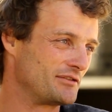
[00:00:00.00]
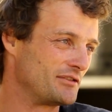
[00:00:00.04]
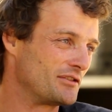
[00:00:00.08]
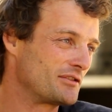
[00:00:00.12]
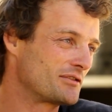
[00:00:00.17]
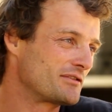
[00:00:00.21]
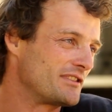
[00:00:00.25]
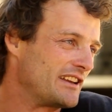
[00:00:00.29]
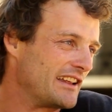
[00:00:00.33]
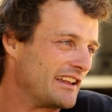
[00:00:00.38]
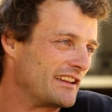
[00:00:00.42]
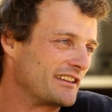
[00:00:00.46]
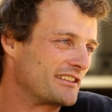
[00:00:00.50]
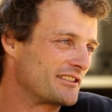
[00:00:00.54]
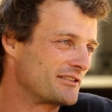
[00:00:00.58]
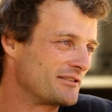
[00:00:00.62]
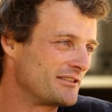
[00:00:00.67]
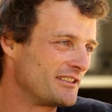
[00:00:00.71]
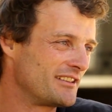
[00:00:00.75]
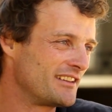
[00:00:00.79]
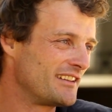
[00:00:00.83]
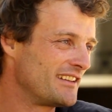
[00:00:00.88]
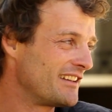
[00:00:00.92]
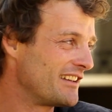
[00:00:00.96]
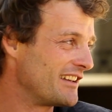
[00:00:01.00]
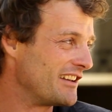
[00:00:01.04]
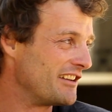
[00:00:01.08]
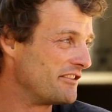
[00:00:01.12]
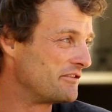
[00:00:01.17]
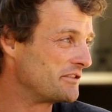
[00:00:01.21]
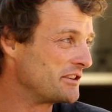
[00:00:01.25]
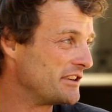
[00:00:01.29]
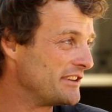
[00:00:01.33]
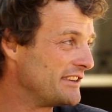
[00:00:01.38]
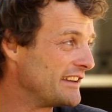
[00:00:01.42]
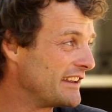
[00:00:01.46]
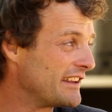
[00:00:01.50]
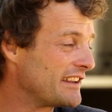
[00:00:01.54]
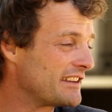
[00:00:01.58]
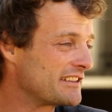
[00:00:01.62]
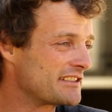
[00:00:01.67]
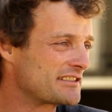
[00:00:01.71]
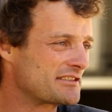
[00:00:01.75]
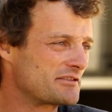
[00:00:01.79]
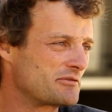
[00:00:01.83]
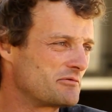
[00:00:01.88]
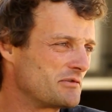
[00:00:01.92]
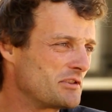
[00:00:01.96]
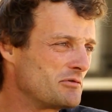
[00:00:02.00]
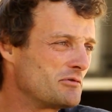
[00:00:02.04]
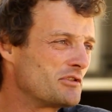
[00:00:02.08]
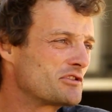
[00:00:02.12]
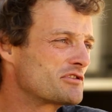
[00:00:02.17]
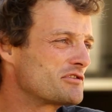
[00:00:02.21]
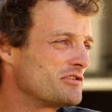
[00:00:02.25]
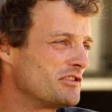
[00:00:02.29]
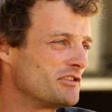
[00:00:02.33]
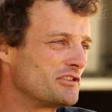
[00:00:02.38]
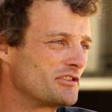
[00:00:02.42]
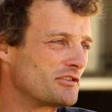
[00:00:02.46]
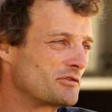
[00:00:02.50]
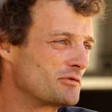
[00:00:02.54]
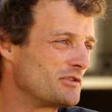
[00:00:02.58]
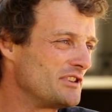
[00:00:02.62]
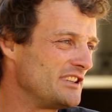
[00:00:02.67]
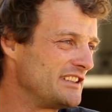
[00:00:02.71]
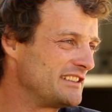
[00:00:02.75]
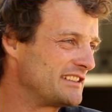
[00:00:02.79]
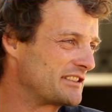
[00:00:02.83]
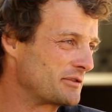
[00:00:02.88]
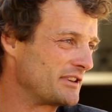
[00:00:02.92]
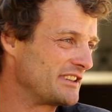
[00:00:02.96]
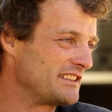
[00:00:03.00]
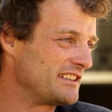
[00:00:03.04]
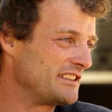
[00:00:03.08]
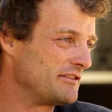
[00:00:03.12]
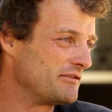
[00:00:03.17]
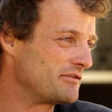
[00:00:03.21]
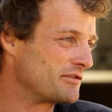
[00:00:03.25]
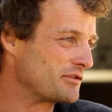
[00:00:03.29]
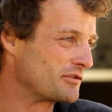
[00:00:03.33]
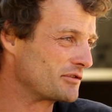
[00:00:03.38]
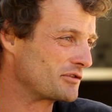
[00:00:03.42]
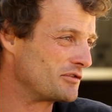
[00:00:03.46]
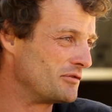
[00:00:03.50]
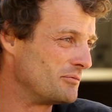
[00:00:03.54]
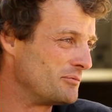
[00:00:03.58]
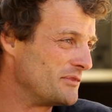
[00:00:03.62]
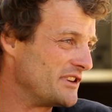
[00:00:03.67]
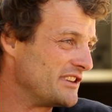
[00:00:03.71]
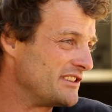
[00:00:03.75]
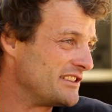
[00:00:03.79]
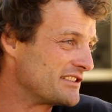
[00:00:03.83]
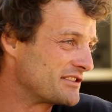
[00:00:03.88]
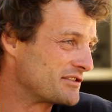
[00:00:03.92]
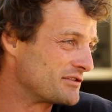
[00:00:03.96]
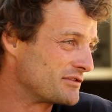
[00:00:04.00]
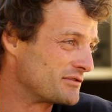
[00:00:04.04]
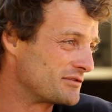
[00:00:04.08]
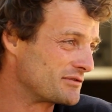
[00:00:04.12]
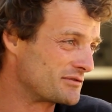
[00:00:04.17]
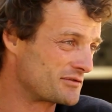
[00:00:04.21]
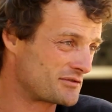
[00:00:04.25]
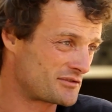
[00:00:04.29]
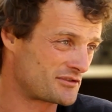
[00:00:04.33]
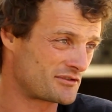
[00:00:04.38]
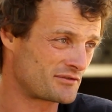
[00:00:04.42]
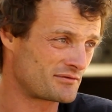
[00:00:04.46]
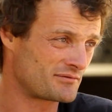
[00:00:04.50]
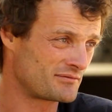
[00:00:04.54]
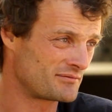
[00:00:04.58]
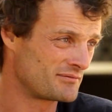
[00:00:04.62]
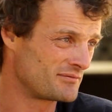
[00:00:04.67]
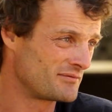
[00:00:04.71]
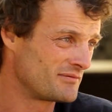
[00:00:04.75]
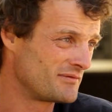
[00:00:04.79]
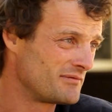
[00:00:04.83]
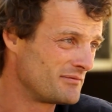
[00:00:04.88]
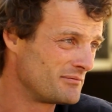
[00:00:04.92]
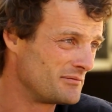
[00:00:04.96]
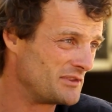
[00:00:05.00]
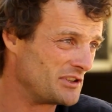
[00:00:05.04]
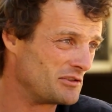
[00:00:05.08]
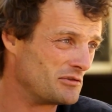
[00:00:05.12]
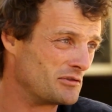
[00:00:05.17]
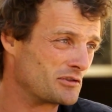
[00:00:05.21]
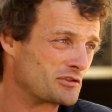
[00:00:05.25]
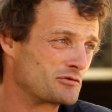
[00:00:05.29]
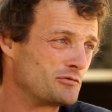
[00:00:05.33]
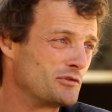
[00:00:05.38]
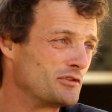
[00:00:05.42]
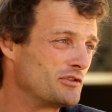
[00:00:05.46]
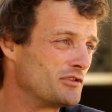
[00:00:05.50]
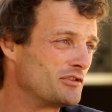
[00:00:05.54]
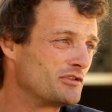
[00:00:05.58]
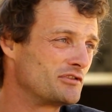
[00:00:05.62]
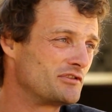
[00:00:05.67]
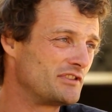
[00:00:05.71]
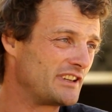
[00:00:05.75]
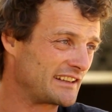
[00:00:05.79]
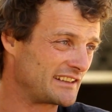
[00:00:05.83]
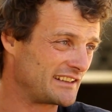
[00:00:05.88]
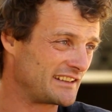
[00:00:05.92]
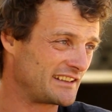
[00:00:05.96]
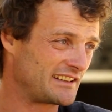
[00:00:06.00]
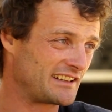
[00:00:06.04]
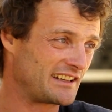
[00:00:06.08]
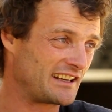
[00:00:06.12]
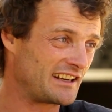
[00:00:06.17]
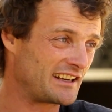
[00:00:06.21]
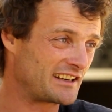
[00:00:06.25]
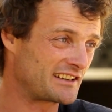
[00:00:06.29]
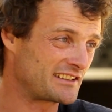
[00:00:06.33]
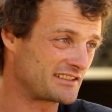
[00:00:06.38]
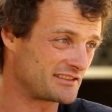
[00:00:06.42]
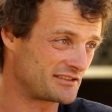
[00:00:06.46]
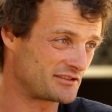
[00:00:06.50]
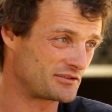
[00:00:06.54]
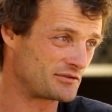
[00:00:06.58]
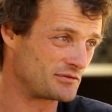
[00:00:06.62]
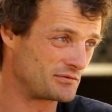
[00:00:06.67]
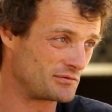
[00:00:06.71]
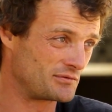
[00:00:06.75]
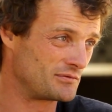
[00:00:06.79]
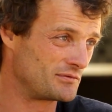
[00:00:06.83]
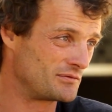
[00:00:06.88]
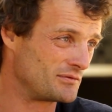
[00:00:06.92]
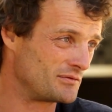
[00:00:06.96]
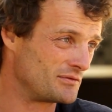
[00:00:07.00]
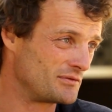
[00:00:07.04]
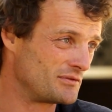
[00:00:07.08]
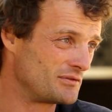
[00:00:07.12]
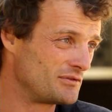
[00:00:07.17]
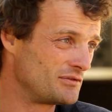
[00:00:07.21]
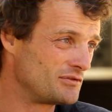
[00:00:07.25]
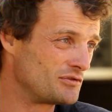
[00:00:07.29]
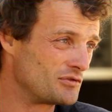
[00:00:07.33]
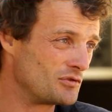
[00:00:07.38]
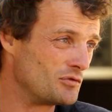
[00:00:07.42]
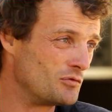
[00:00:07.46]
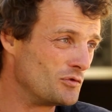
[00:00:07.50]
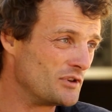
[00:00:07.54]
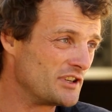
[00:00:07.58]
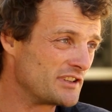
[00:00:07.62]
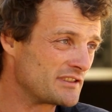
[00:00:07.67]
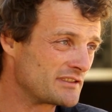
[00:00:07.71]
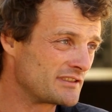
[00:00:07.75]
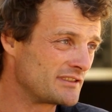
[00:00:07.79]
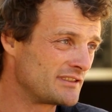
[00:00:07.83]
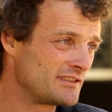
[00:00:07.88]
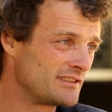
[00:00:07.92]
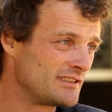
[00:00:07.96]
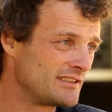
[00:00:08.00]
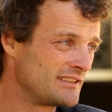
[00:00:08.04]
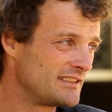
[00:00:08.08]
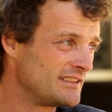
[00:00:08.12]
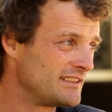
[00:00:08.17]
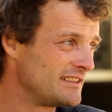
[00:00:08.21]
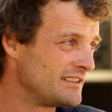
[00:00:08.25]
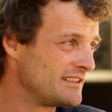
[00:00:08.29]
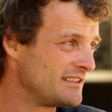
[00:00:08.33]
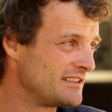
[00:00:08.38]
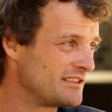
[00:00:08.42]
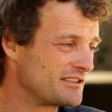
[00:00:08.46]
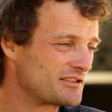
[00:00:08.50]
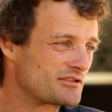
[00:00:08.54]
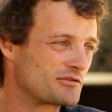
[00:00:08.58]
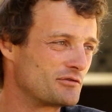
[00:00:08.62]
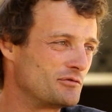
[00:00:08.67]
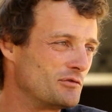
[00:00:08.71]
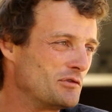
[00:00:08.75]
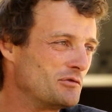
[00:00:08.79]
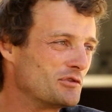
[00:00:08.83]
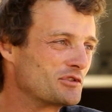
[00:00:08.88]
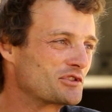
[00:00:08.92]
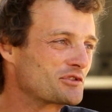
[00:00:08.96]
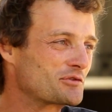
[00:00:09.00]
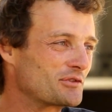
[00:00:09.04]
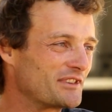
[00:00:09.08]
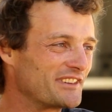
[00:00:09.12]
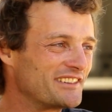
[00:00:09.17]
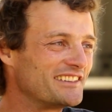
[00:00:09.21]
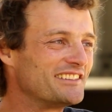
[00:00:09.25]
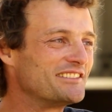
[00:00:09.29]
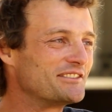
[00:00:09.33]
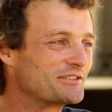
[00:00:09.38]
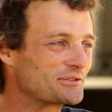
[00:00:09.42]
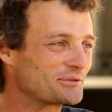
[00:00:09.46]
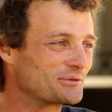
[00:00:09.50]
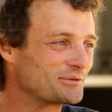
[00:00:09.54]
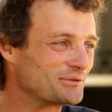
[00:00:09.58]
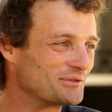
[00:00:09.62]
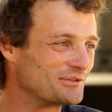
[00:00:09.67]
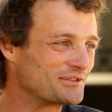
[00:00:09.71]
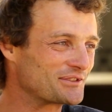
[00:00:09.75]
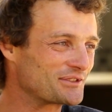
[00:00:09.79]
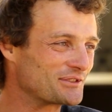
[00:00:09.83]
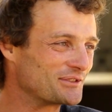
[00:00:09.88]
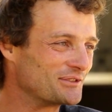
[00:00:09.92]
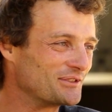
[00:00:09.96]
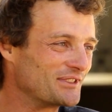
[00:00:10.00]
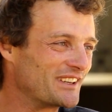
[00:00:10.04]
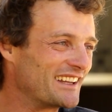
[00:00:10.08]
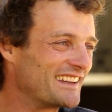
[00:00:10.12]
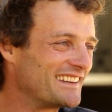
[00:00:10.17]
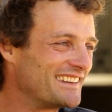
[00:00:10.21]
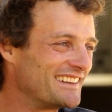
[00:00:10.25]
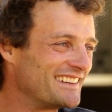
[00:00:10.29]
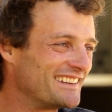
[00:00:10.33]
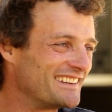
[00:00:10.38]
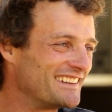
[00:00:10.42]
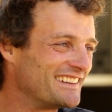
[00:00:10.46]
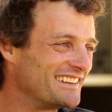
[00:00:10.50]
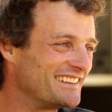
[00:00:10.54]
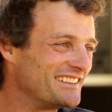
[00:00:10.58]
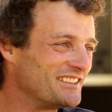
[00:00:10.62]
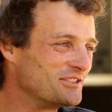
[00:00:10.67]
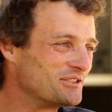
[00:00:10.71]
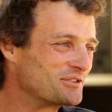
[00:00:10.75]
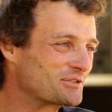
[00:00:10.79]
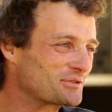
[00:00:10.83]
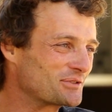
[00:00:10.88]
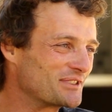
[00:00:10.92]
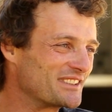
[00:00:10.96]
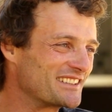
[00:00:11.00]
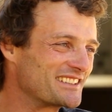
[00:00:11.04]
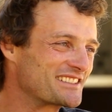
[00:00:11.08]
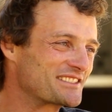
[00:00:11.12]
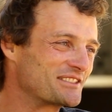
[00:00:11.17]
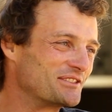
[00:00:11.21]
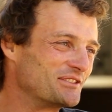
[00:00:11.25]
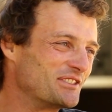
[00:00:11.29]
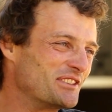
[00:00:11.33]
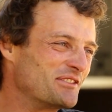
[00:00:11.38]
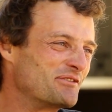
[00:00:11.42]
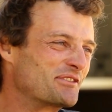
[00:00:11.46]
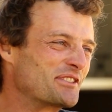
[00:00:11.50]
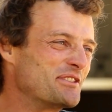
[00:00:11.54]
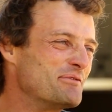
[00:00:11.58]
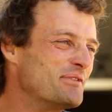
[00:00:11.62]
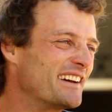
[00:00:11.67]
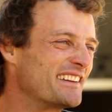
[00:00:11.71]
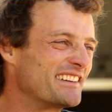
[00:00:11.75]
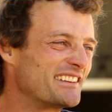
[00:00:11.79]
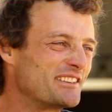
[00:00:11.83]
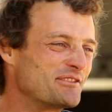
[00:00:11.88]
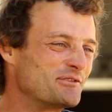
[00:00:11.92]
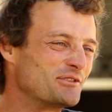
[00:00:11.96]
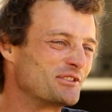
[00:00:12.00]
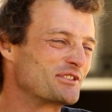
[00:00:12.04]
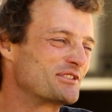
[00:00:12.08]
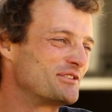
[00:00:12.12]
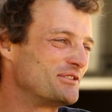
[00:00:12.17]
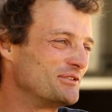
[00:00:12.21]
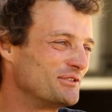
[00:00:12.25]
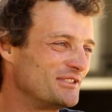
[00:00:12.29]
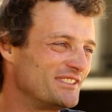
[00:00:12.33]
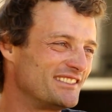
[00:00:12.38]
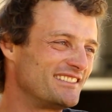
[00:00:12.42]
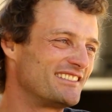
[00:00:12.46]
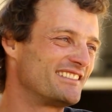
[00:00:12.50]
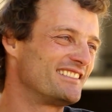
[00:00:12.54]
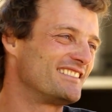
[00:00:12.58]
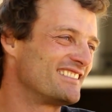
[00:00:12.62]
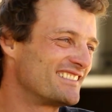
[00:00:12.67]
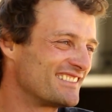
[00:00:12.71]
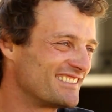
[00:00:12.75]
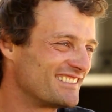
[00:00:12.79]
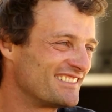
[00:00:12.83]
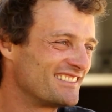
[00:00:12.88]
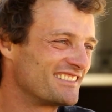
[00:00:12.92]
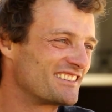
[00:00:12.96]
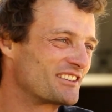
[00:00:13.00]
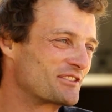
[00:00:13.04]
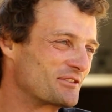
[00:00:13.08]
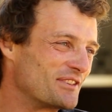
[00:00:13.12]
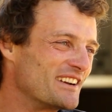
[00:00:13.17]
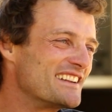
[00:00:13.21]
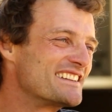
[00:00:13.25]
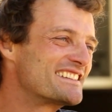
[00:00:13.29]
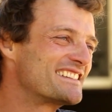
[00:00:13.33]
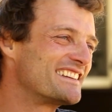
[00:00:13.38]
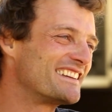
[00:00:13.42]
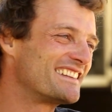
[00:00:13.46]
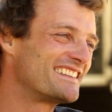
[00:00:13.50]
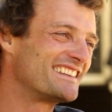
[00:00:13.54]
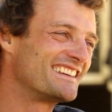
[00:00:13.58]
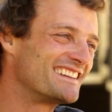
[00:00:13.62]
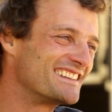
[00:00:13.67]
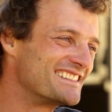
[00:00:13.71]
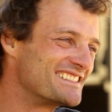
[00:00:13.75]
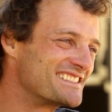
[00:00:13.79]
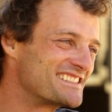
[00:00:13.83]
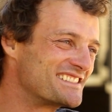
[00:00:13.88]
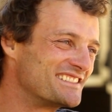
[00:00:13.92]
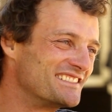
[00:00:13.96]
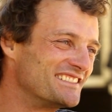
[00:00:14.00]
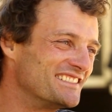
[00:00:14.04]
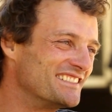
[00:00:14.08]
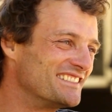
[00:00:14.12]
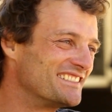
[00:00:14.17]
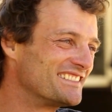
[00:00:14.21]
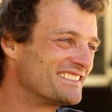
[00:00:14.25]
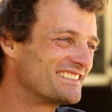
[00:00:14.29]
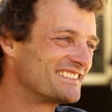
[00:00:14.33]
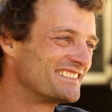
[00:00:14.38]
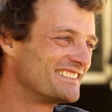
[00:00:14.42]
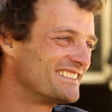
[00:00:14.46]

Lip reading: You know, like every day we was not really training for competitions because we're not that hard to win. So we was training to get the new tricks. So everybody was doing crazy things, you know.